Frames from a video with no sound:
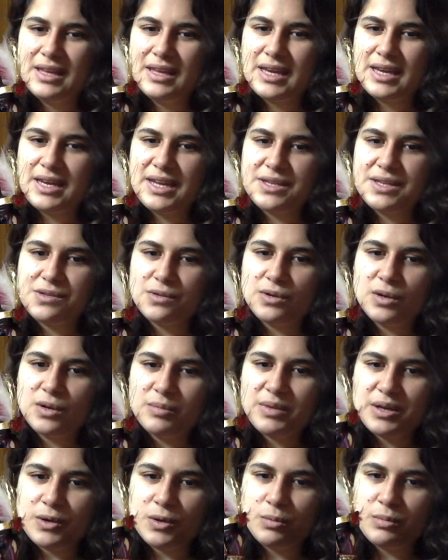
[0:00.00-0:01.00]
And these are
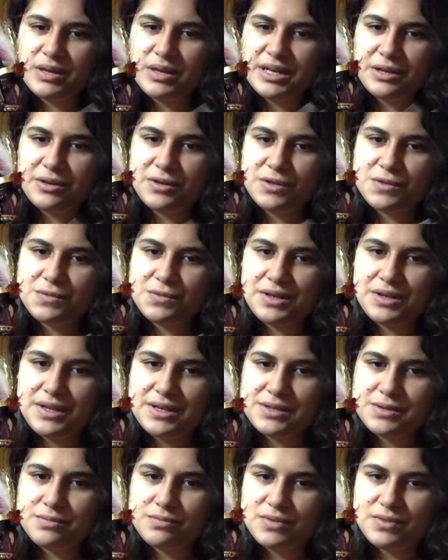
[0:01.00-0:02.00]
all my deckers wear
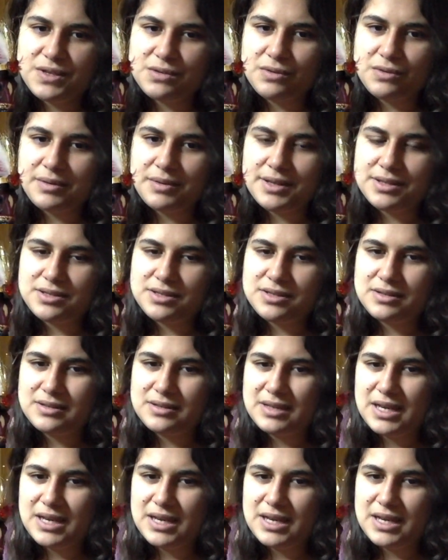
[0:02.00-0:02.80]
these ribbons.